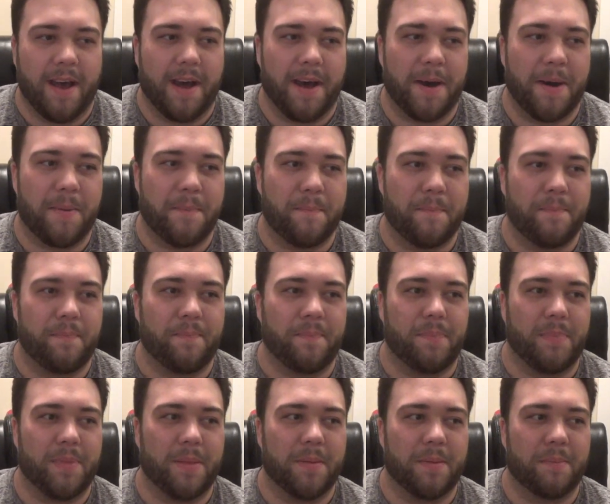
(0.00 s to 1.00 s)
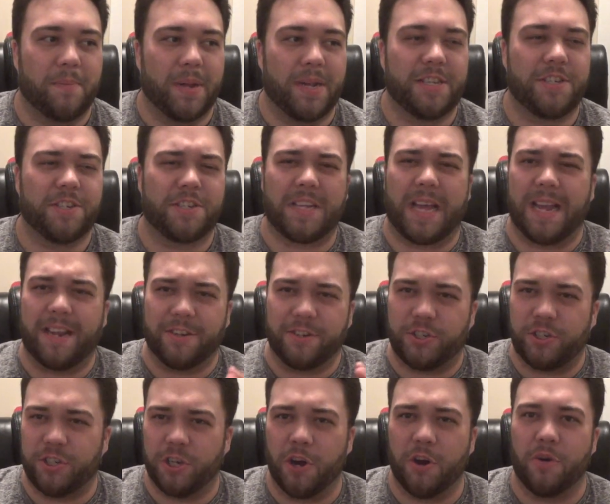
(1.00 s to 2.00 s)
But it just kind of
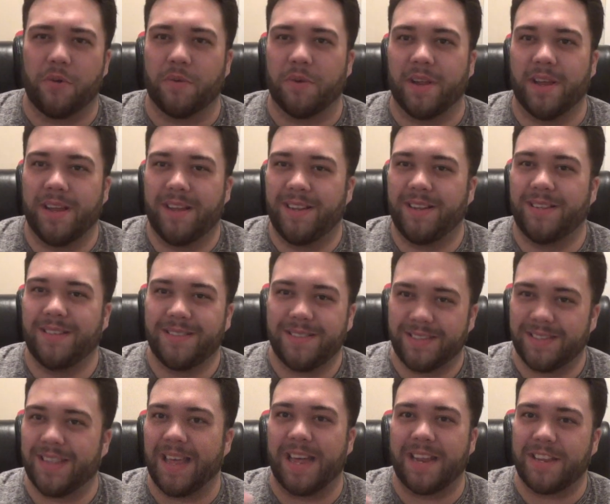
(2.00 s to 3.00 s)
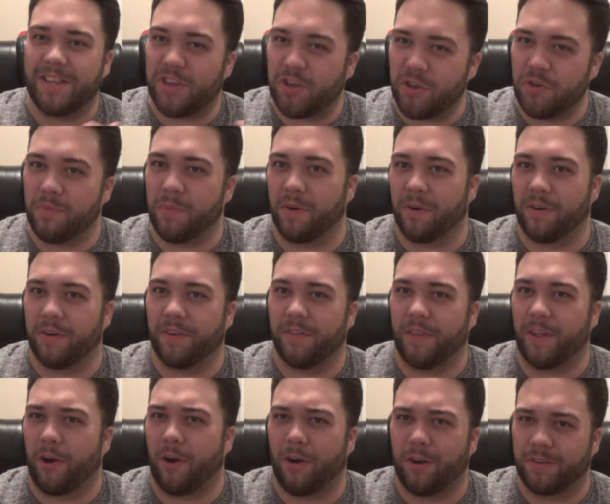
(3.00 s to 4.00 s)
showed that humor
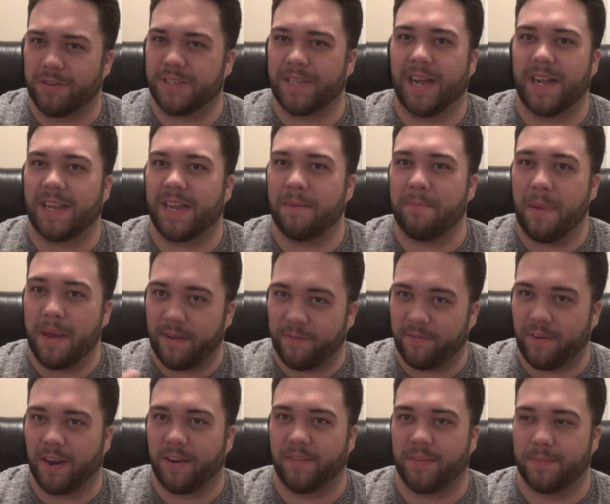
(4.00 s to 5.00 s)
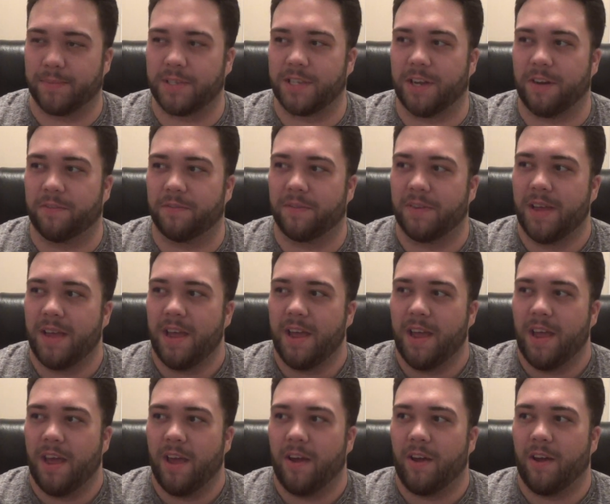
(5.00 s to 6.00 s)
that R.L. Stine can make fun of himself.
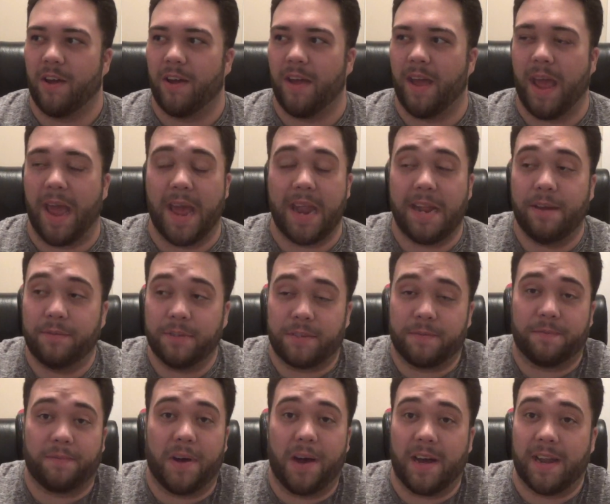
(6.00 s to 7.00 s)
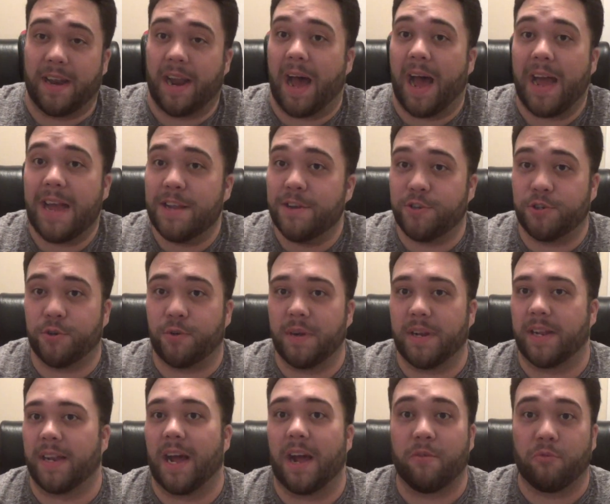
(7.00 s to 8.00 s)
And it was fun. I
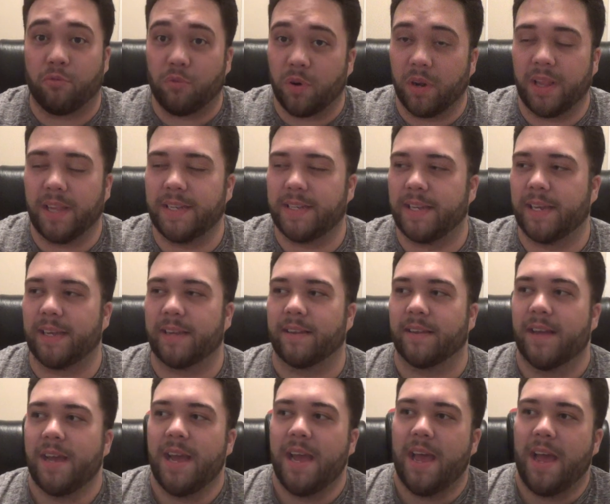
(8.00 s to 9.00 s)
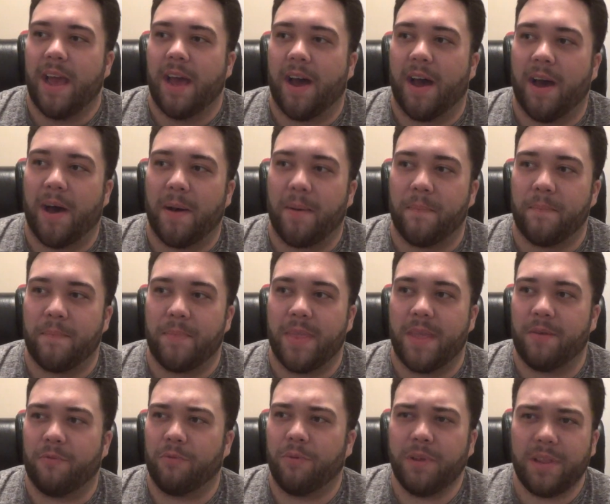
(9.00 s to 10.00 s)
enjoyed it. I really did.
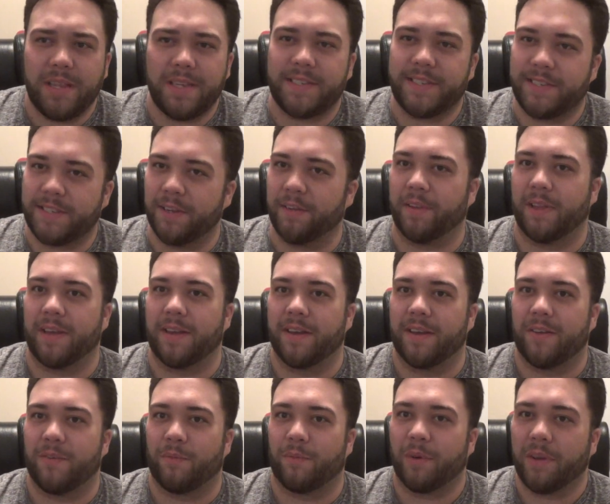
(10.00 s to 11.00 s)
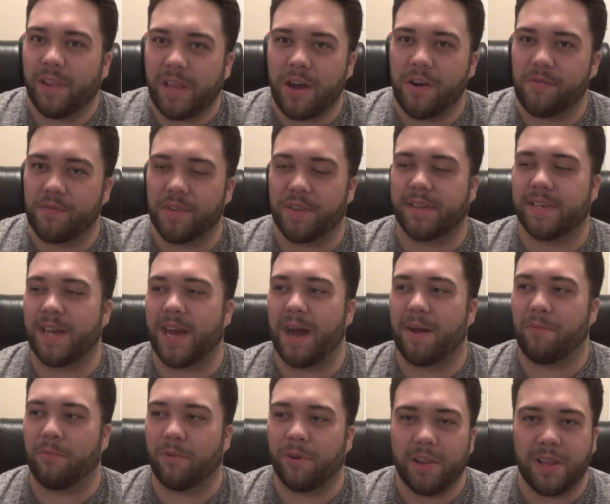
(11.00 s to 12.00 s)
Really silly. Really over the
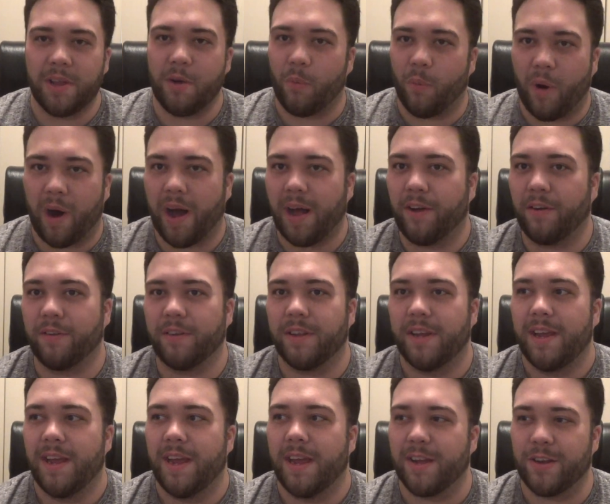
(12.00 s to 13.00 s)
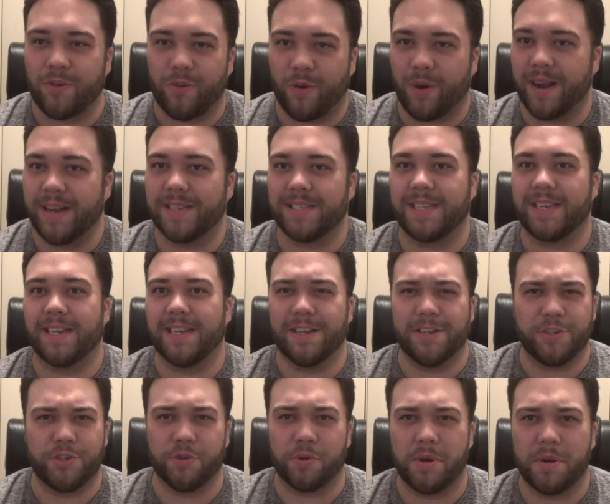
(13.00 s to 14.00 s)
top. Really wild and crazy and
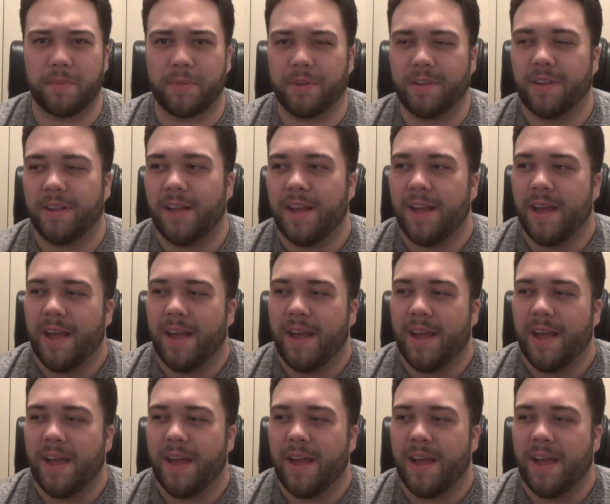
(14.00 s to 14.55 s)
enjoyable.